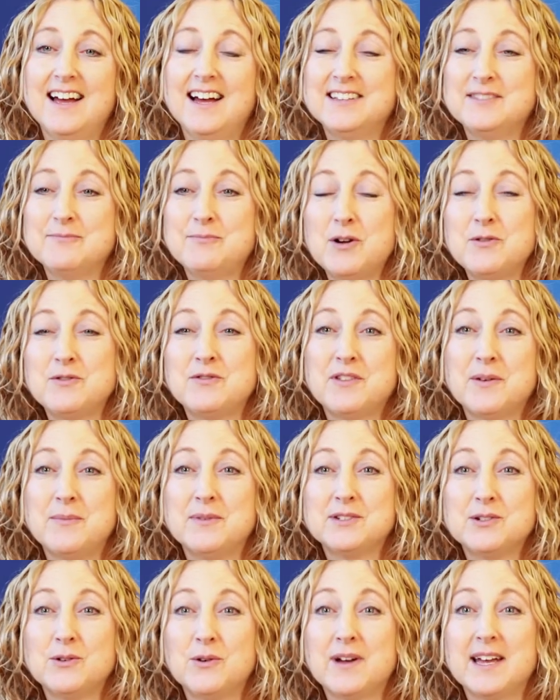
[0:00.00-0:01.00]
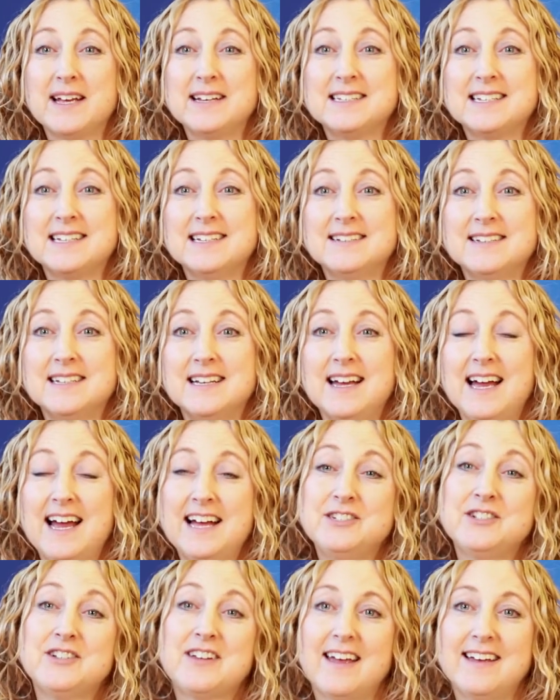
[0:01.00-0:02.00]
and both of them are talking to
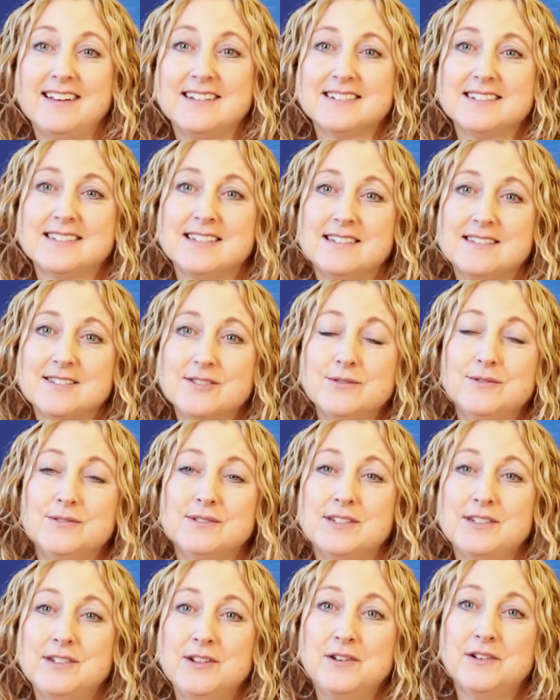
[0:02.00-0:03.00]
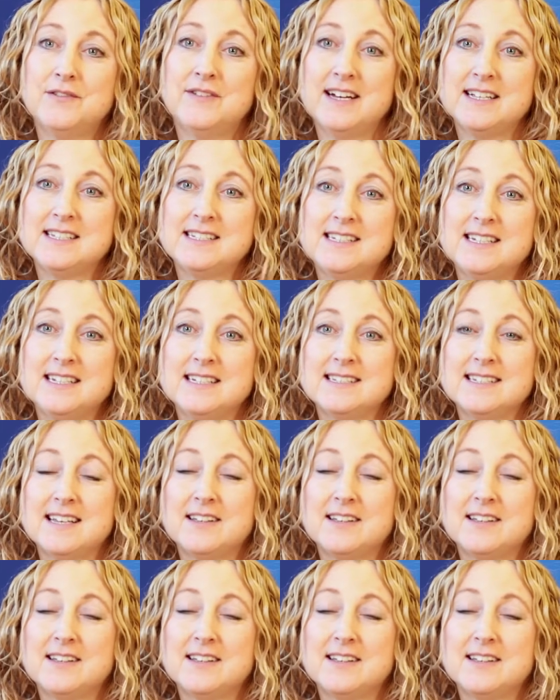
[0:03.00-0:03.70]
educators in schools and universities